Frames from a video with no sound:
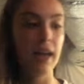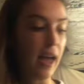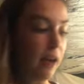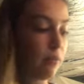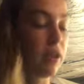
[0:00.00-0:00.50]

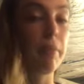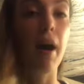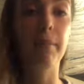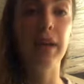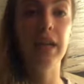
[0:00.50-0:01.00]
and what the
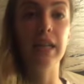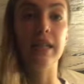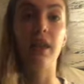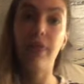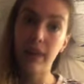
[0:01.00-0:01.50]
puppet is
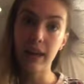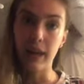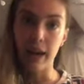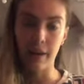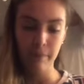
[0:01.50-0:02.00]

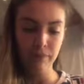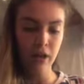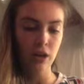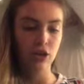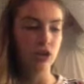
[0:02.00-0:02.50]
thinking.
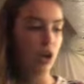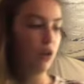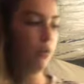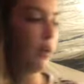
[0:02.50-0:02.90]
So